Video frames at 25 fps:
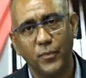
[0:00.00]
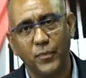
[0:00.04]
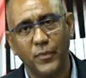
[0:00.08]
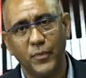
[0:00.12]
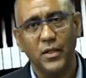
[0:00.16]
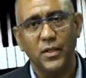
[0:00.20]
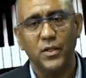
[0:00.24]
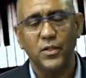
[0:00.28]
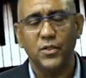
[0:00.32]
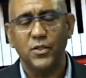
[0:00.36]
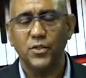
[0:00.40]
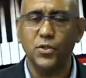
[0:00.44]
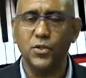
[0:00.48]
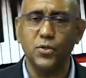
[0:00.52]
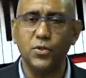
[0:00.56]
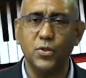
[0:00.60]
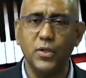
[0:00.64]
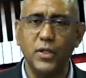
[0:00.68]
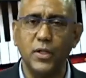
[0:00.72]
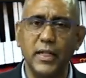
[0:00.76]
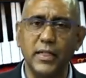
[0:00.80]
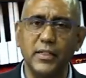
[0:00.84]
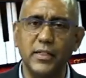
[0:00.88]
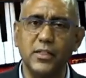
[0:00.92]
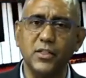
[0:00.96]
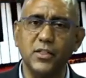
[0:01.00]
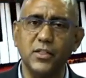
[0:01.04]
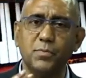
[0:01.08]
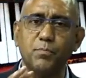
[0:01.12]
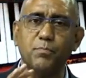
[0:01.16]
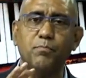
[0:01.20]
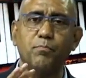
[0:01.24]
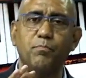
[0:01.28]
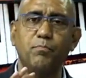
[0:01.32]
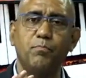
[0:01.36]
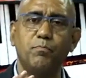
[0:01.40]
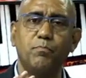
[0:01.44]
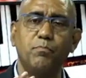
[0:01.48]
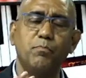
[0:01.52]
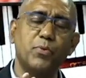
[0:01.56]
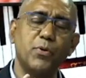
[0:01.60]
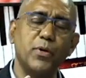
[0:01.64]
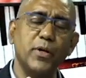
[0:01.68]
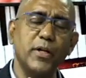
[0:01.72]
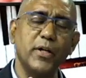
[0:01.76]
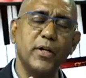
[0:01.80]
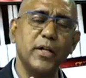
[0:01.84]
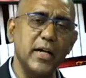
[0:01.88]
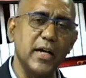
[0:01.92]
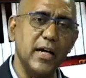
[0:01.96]
So let us
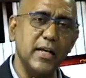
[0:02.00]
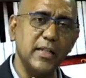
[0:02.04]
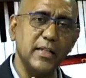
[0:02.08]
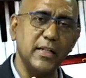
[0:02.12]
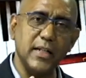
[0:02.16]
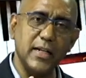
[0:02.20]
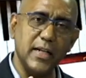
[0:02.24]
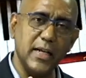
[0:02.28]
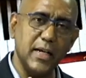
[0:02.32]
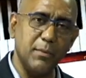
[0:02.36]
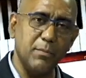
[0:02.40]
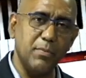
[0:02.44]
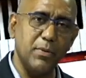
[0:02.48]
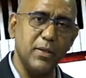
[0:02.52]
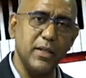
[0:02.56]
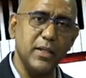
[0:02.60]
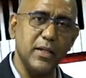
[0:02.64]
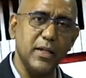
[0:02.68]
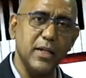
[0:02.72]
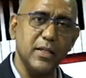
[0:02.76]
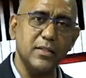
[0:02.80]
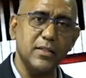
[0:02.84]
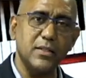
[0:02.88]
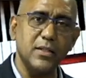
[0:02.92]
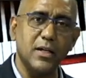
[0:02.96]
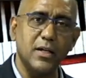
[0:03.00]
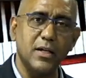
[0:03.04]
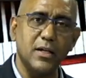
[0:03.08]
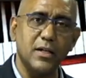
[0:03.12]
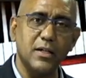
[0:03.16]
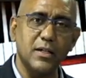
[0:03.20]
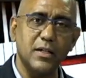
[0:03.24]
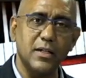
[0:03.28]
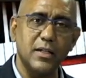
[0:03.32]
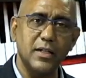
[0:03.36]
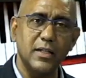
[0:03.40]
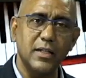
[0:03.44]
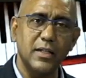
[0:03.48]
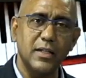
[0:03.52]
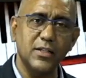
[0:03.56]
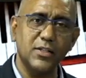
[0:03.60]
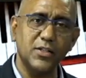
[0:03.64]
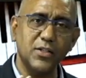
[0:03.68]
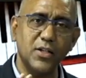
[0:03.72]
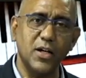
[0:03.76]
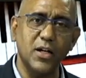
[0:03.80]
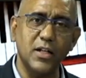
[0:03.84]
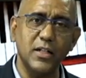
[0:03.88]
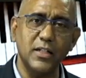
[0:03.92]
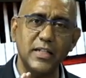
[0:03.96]
pray, and then I'll play that song. It's
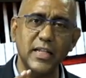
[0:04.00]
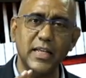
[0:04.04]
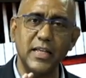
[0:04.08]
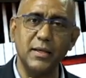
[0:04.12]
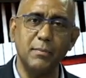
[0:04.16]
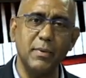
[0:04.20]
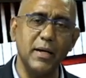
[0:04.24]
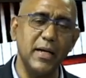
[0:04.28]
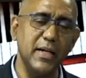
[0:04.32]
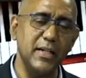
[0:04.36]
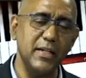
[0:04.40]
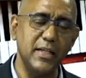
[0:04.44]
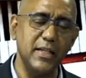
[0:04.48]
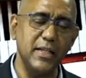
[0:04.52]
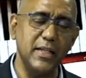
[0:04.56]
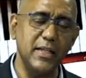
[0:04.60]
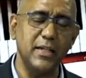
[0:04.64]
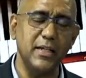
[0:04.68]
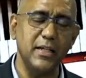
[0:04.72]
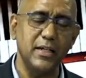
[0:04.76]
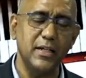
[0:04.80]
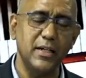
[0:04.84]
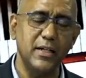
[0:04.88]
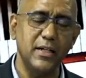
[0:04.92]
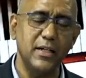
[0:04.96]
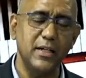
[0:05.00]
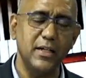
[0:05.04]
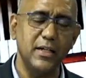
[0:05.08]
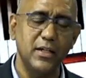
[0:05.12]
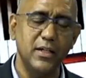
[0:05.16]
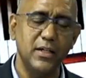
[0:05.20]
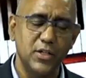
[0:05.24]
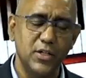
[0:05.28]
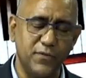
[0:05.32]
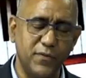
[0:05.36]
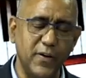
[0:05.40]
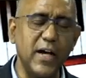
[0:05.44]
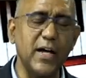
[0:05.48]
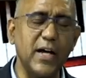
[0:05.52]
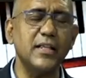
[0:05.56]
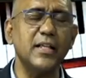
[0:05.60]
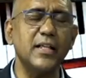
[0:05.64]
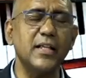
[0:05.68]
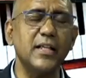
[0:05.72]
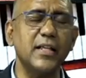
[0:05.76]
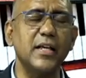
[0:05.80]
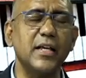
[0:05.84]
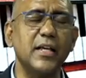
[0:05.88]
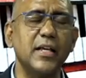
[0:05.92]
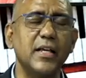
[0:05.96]
called Day by Day. So Father
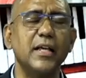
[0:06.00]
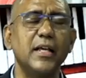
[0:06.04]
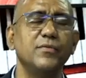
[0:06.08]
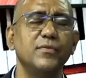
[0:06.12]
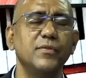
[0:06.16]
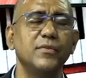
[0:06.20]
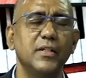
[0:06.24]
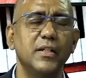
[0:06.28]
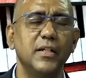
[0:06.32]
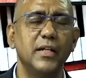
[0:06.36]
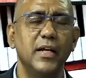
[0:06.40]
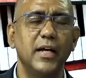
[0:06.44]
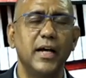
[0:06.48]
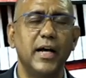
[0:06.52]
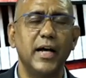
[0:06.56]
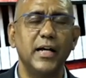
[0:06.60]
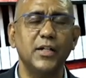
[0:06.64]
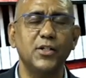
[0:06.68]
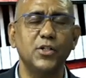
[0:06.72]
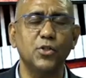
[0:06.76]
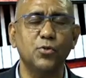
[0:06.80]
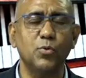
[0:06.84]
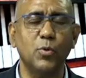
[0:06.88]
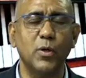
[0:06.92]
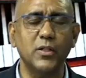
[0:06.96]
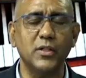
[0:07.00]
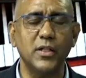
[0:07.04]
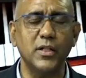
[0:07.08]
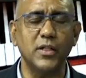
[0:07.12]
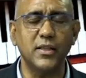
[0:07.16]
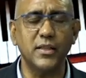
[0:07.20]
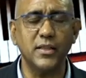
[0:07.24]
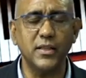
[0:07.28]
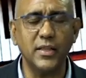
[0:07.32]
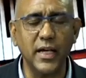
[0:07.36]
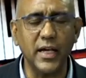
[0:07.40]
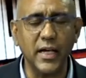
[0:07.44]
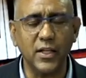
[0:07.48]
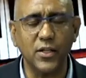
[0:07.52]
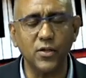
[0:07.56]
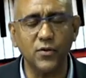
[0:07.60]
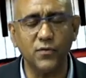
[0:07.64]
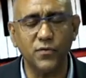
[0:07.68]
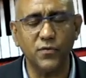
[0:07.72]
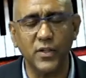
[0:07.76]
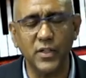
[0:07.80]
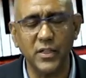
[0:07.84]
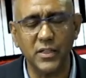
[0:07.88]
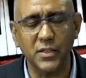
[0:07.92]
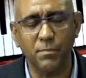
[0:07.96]
in heaven, I just want to thank you
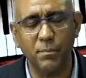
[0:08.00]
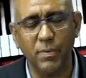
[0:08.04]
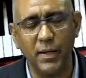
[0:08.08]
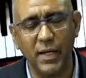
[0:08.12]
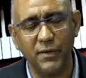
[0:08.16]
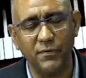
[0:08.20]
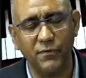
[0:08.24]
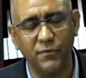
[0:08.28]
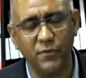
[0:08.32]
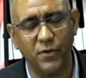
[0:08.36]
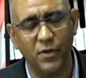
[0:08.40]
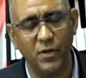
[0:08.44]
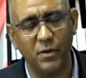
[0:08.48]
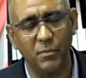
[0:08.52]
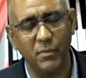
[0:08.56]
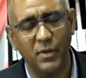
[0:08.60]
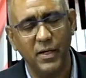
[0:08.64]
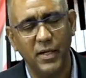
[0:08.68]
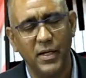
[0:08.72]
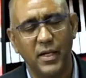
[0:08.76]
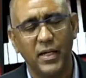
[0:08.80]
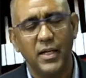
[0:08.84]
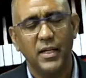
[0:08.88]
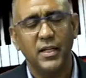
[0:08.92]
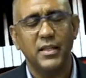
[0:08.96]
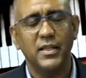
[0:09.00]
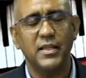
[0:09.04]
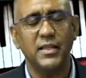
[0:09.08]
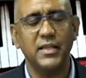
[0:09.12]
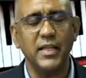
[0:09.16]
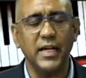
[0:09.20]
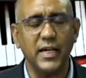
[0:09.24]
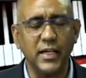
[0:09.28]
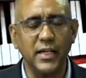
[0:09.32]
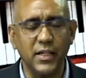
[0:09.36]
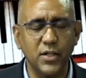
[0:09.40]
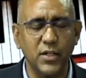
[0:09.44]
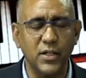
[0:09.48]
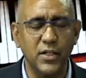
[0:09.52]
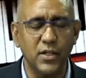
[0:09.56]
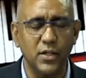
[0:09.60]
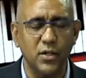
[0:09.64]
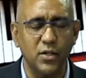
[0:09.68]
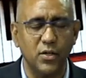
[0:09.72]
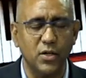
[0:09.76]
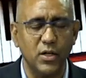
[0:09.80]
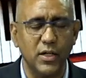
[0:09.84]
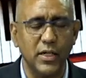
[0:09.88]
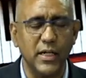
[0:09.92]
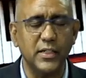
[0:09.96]
for this platform. Thank you, dear
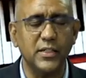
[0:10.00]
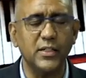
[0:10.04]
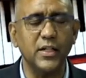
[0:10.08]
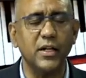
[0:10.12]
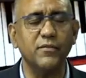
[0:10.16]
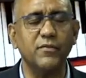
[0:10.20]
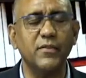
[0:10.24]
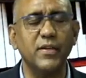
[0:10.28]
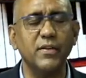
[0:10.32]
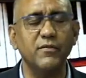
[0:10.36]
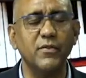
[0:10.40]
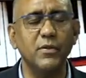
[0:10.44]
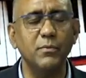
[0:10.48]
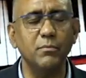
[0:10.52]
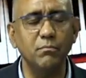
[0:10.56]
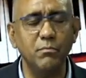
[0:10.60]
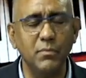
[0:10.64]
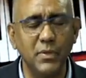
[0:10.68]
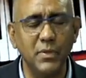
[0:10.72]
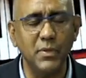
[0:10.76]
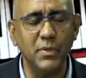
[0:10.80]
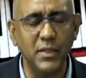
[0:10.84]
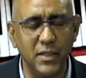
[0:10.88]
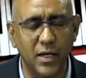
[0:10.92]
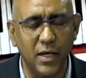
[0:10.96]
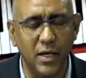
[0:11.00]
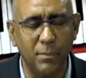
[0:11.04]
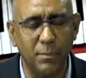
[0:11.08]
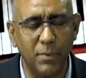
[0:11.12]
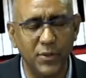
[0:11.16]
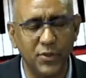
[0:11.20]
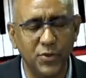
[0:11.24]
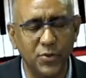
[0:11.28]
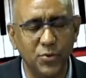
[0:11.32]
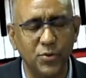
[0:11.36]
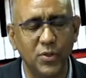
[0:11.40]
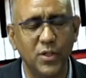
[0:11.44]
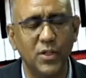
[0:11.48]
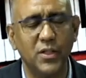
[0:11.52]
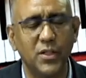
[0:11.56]
Lord, that you have given me the opportunity